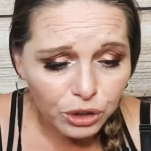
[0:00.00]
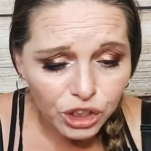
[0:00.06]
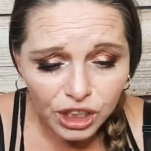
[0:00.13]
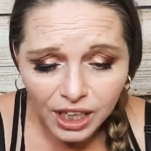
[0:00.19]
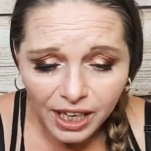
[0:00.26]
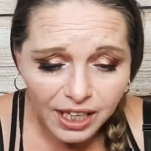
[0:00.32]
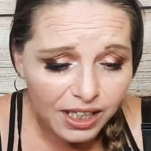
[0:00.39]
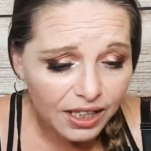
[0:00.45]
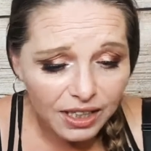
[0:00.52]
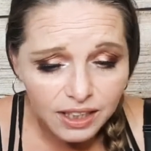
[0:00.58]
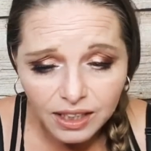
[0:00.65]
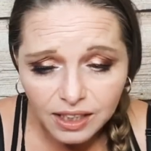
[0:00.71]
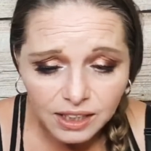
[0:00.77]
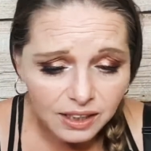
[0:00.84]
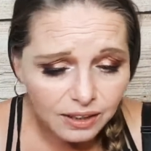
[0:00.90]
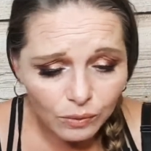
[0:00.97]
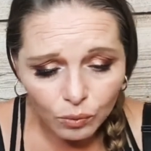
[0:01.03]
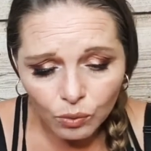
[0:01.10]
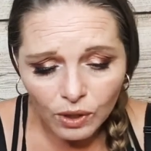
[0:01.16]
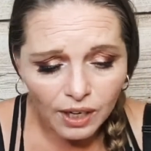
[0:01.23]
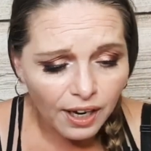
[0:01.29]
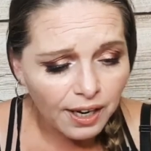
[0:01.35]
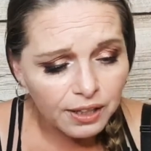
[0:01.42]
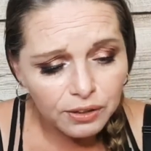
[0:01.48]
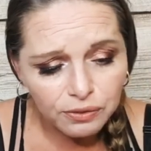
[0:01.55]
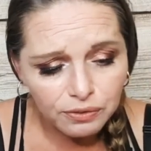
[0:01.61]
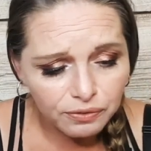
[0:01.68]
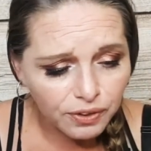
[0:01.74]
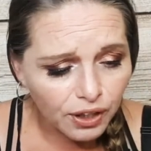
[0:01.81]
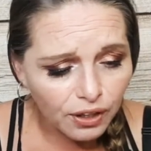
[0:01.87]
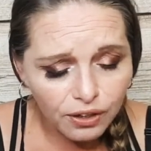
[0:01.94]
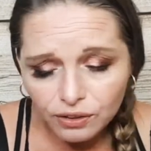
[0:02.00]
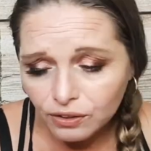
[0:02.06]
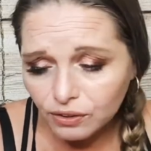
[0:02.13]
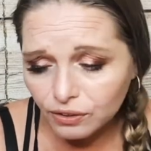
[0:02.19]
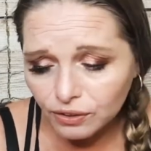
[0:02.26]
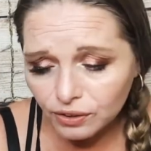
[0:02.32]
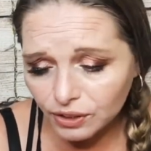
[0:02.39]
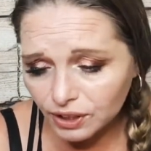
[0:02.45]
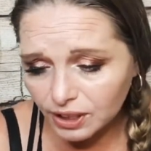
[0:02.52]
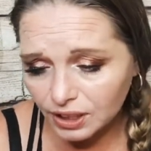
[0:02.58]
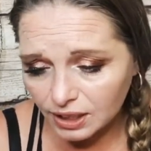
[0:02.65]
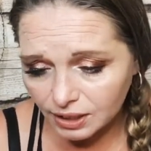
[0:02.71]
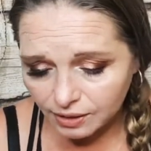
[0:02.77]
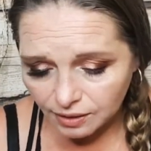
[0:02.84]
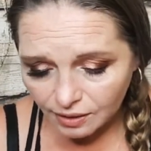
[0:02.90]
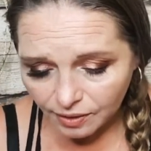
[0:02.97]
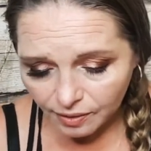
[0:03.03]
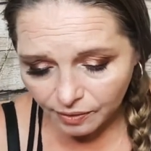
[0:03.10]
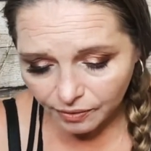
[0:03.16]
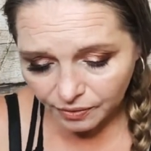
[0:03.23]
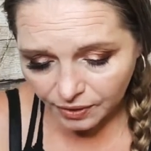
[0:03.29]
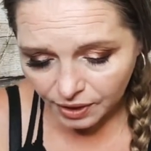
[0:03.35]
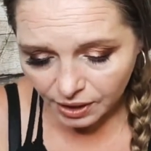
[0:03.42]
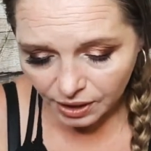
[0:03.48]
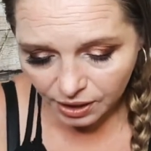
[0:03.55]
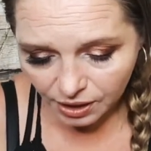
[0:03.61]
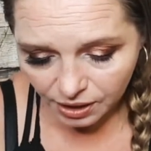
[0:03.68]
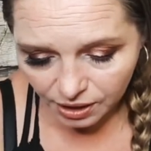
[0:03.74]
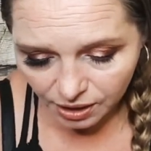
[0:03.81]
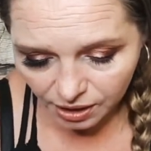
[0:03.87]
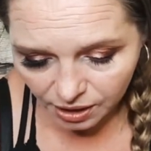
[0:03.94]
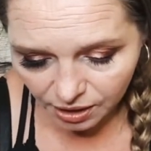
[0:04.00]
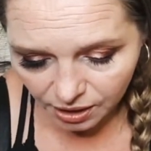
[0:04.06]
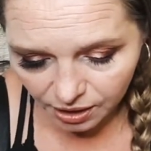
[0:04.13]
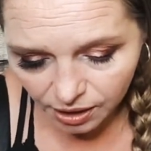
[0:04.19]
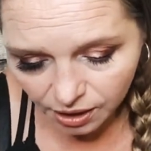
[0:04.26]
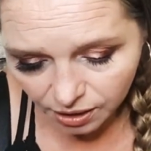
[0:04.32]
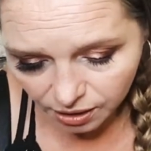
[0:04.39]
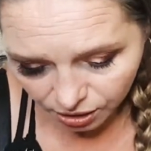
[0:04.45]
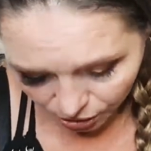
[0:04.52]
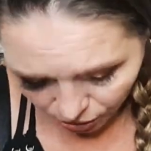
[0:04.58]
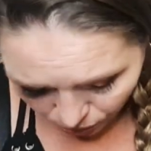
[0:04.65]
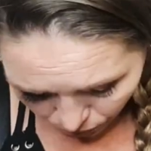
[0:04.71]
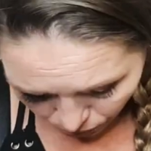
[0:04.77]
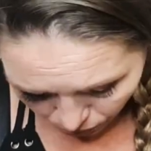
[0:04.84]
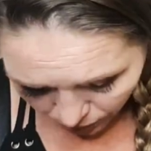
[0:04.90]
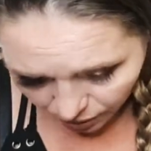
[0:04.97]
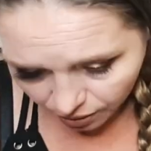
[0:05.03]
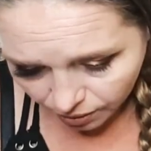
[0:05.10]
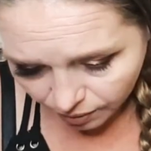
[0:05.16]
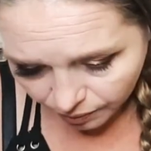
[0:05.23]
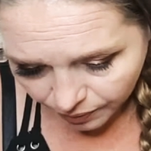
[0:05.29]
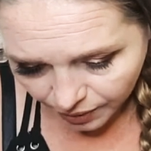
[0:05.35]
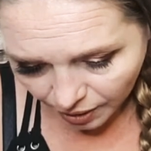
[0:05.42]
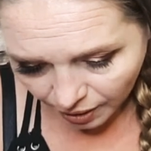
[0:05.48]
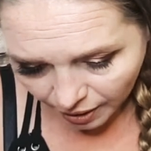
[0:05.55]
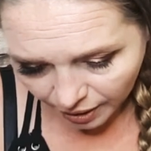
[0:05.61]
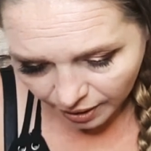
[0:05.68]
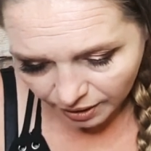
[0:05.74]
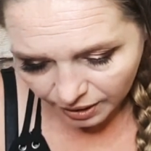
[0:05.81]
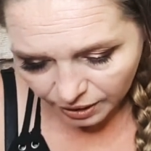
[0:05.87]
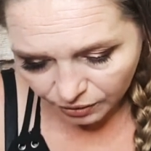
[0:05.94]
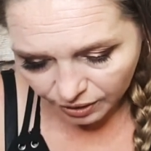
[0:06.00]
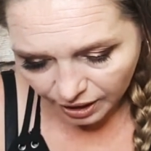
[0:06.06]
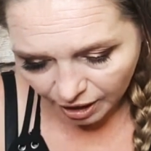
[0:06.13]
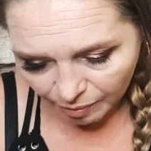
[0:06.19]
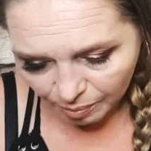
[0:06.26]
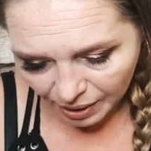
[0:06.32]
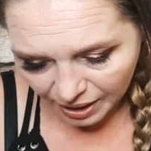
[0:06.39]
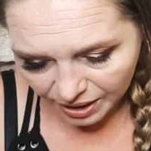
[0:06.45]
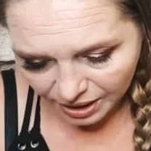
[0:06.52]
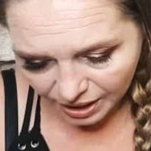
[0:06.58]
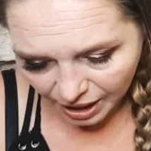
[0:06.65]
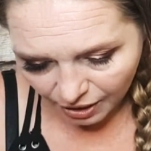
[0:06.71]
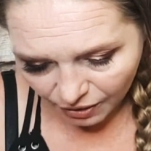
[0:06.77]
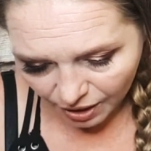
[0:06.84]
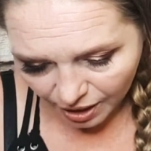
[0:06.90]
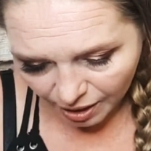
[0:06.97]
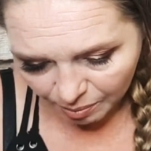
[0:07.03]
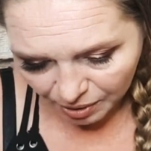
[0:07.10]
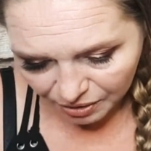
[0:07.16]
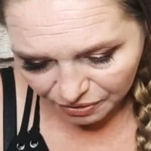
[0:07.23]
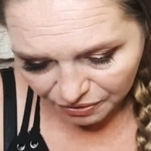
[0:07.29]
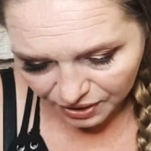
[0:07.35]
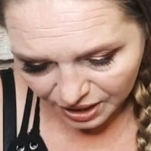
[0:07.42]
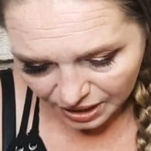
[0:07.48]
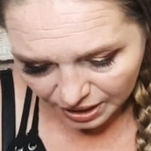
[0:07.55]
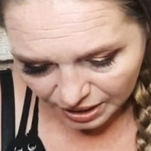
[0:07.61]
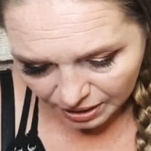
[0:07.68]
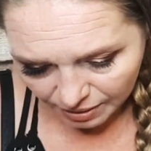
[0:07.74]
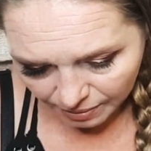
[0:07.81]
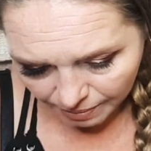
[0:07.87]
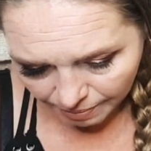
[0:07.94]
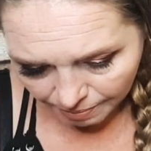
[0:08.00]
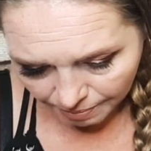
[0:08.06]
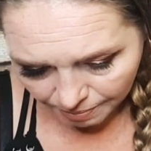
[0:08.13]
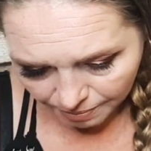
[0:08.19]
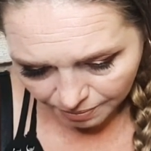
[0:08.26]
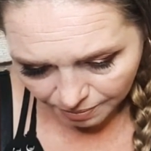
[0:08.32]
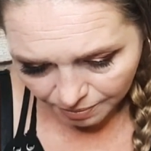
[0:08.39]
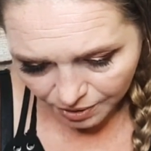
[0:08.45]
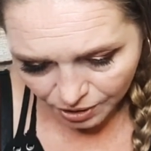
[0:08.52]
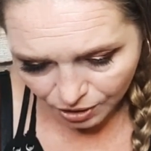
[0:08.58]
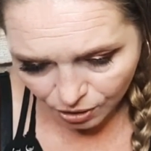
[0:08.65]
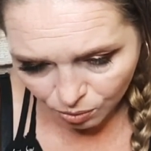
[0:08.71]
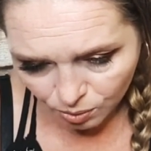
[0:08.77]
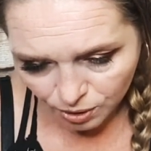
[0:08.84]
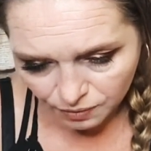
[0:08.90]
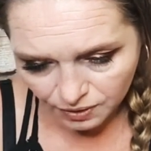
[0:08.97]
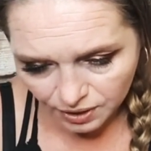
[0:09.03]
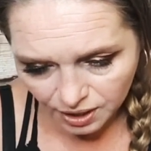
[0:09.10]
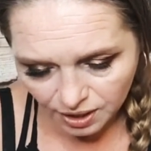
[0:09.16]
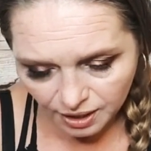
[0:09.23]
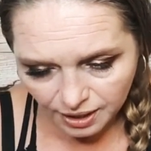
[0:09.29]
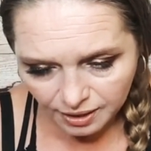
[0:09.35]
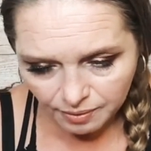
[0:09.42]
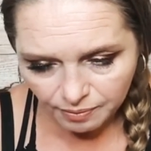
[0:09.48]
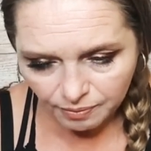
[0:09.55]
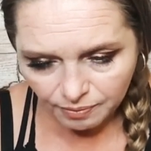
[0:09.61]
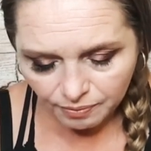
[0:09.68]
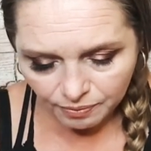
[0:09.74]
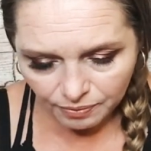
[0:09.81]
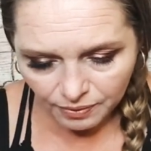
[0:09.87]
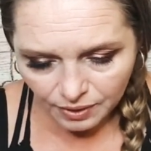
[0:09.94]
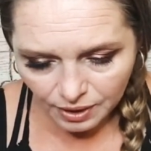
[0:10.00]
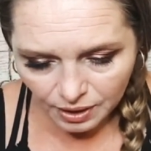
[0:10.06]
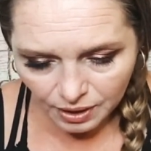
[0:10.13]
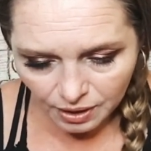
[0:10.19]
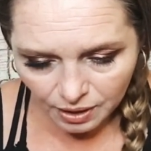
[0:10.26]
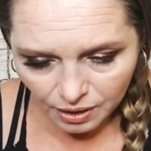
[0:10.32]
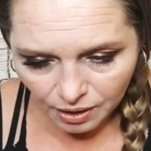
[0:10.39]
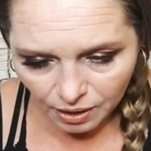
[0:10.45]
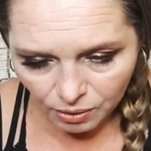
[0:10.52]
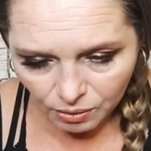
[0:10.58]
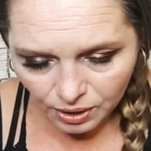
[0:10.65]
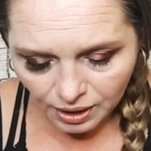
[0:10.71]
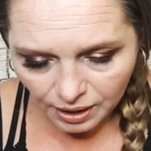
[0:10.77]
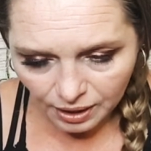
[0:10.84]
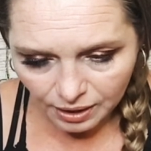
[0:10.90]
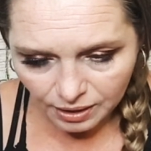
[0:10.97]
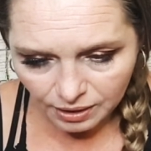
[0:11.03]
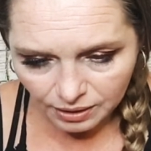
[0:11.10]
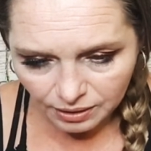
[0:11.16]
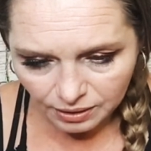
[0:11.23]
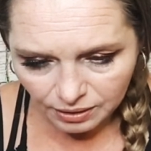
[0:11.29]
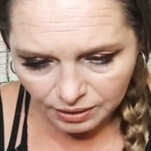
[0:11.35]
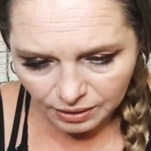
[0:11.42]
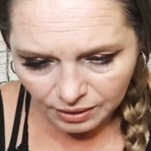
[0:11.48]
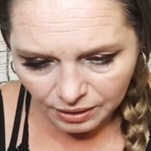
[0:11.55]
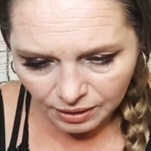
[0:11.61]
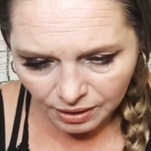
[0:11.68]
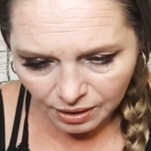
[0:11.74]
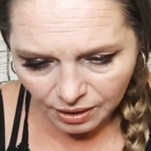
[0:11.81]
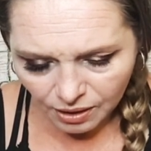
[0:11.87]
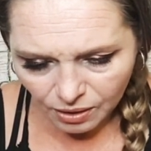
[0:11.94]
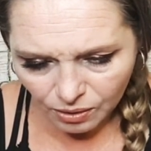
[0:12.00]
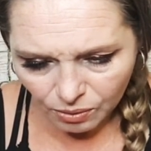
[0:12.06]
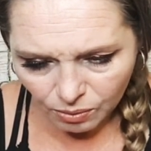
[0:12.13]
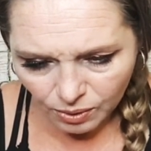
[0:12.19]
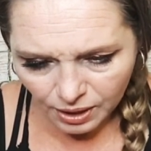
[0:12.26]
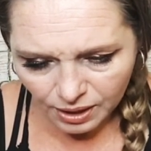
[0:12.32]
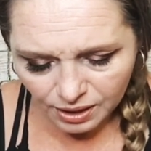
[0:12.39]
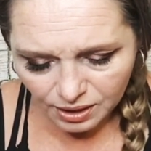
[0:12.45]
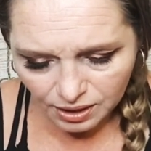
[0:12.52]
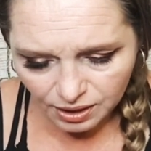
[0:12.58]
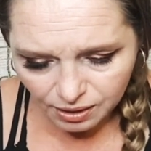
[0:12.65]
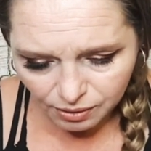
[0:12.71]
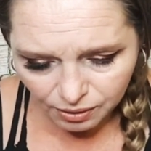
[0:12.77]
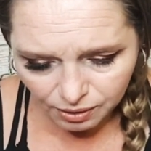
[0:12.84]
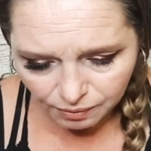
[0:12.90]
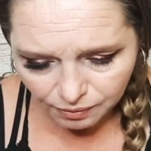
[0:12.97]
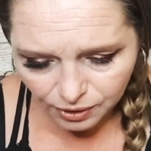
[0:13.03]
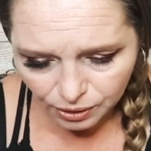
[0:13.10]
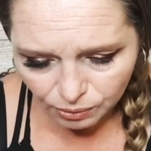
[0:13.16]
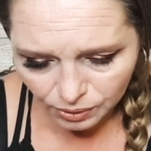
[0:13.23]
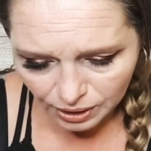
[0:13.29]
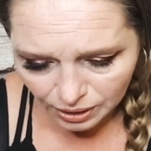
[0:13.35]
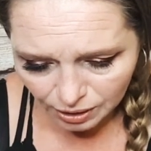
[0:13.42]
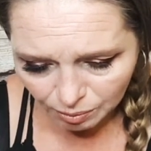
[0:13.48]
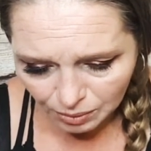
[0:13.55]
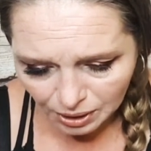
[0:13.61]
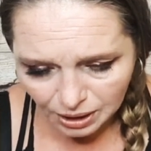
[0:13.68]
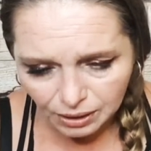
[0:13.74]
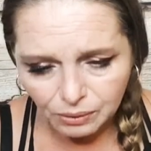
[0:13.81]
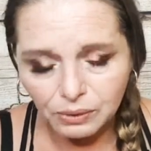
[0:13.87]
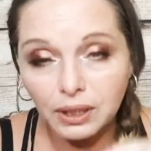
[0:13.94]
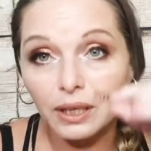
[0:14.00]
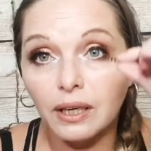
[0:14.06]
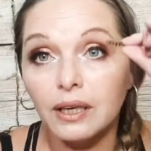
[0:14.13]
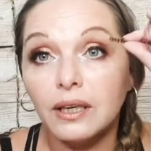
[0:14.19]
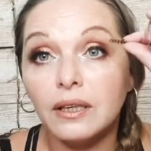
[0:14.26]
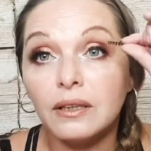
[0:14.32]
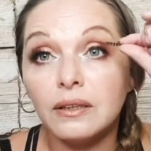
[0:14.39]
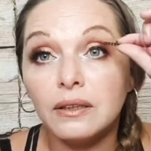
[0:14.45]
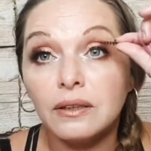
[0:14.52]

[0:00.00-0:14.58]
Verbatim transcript: chasing waterfalls. Stick to the... I literally have mascara on my feet. No word of a lie. Okay. Why does this look confusing to me? Okay.